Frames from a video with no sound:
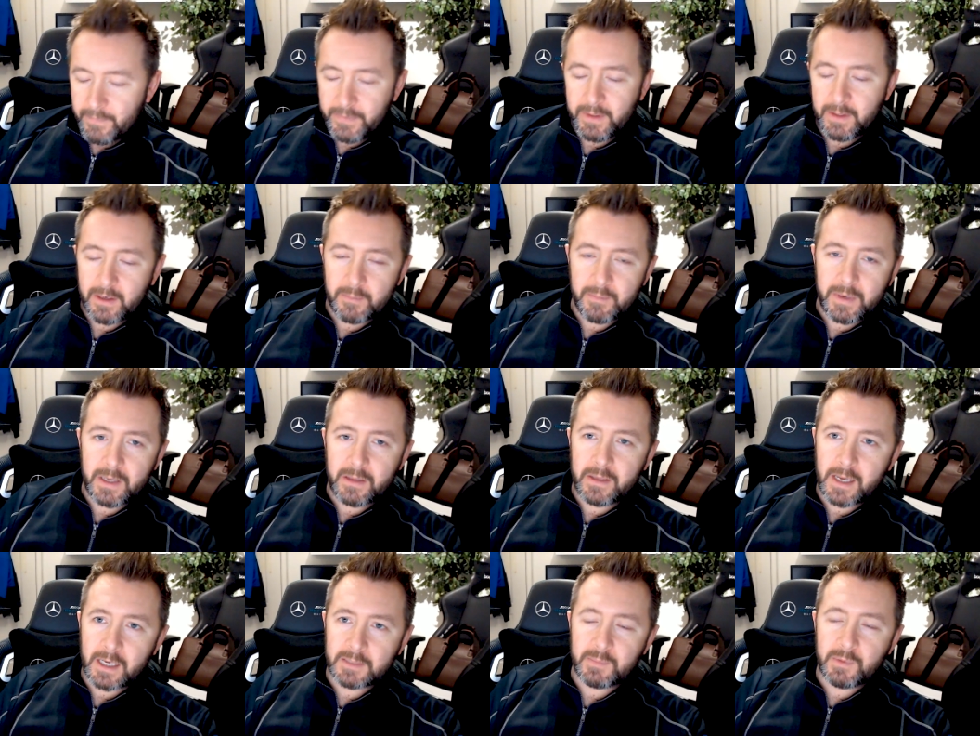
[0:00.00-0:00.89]
you can be
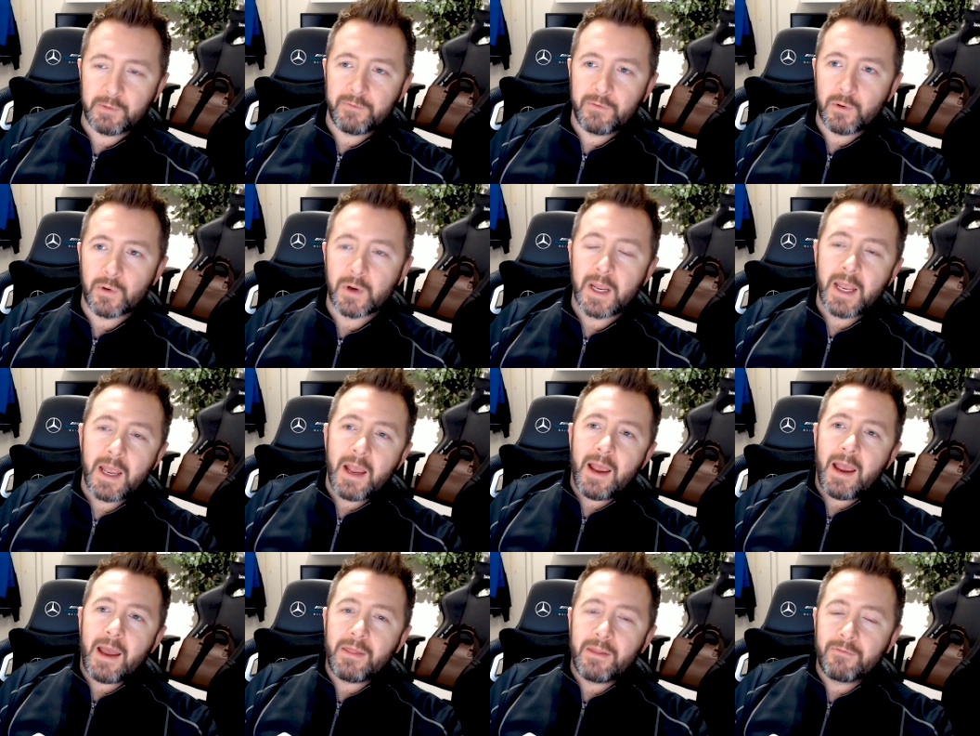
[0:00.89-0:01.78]
in the expo floor.
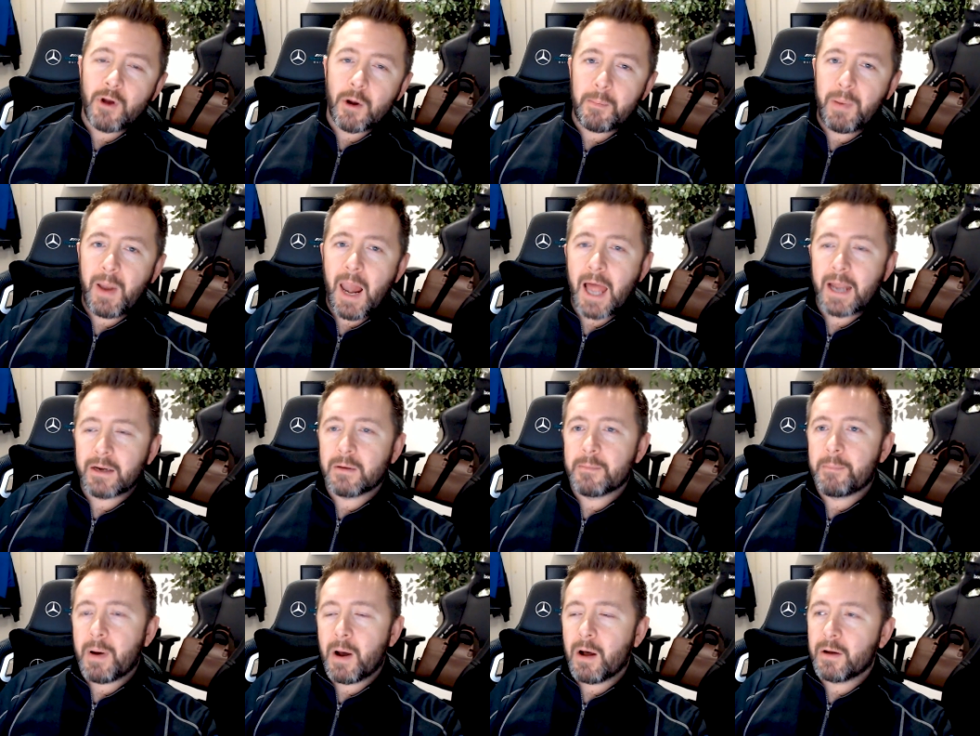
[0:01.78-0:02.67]
And they've got
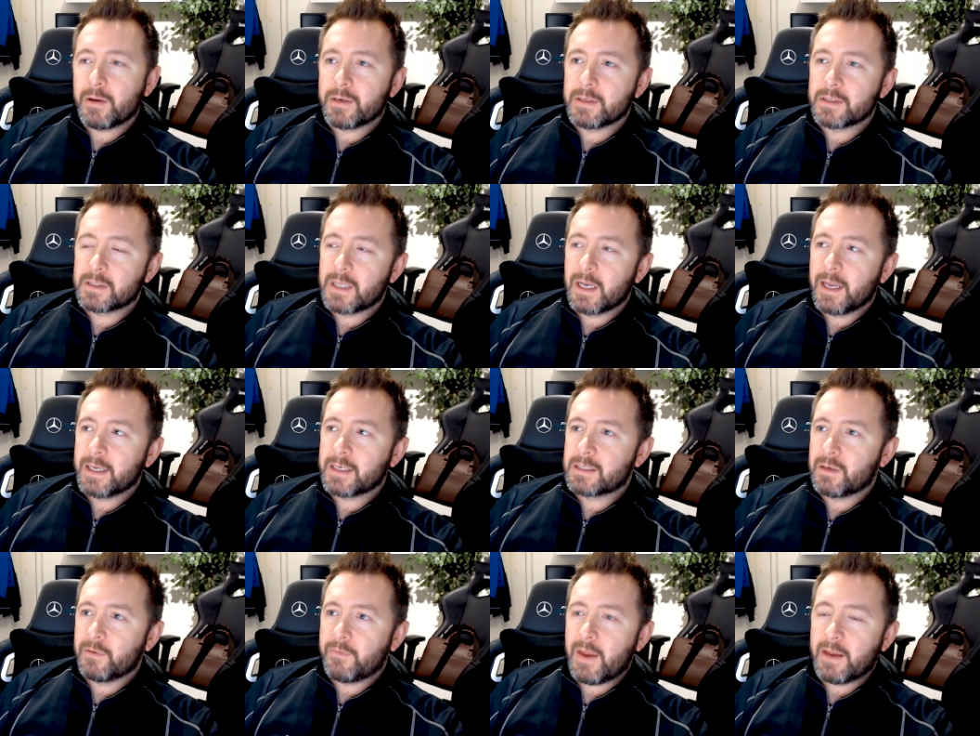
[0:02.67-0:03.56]
platinum partners, the
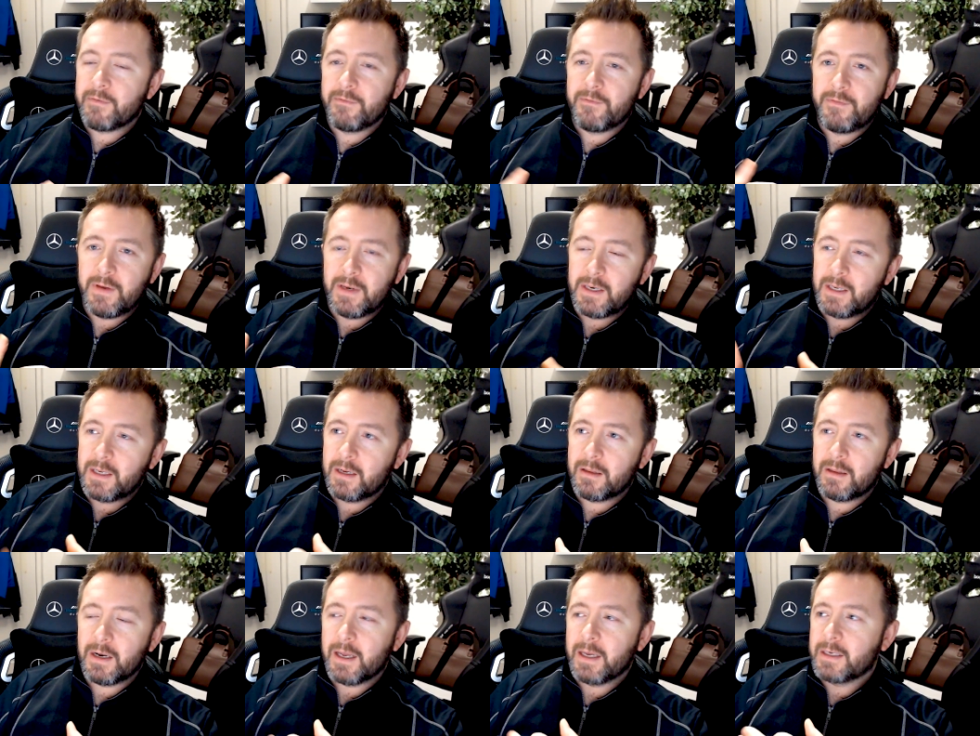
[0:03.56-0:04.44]
likes of
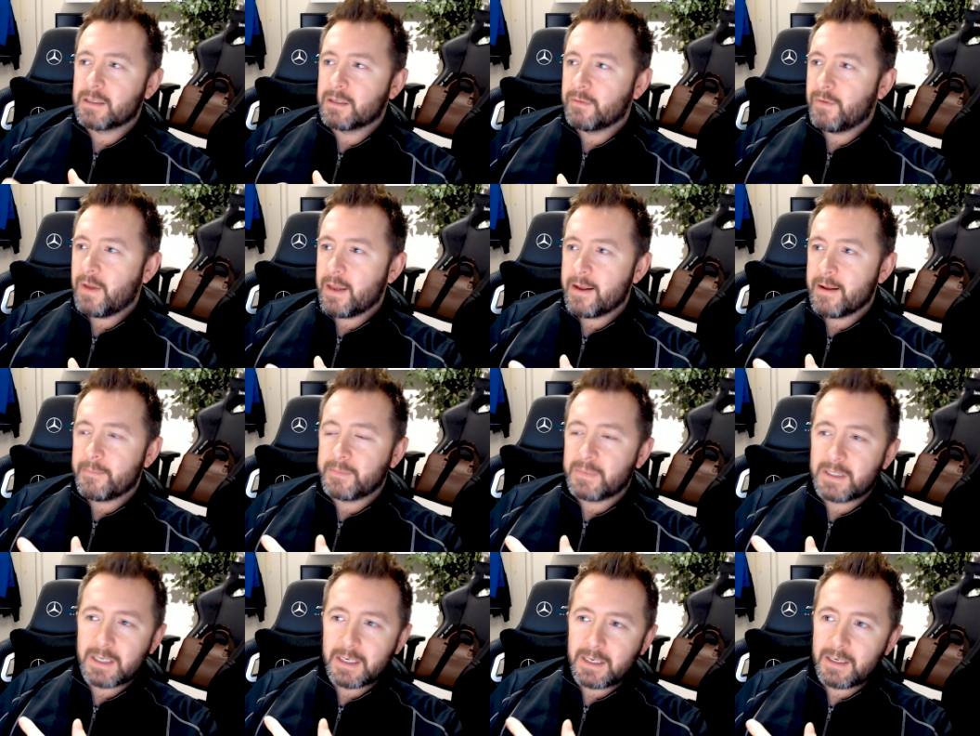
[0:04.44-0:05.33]
Nvidia, the likes of
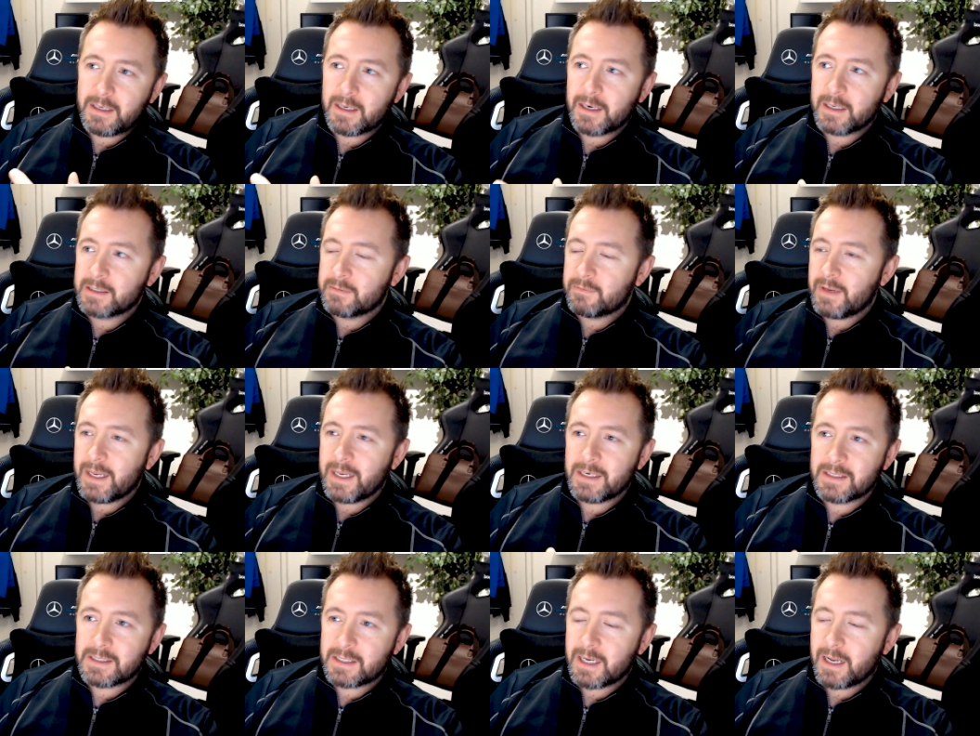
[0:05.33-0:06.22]
AMD, the likes of
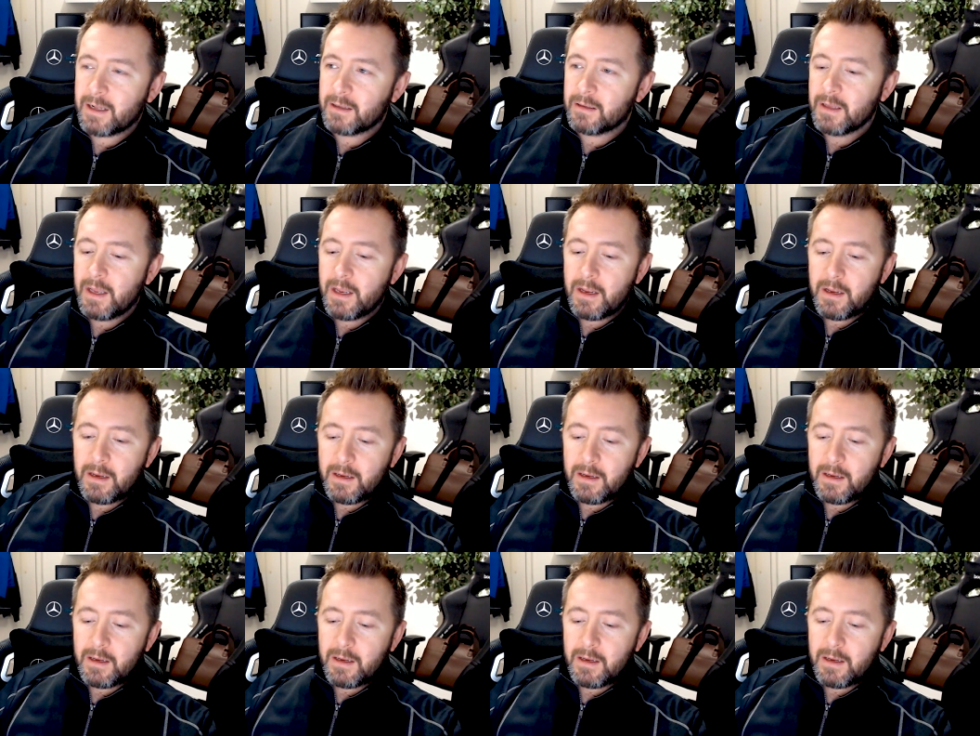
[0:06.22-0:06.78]
Intel,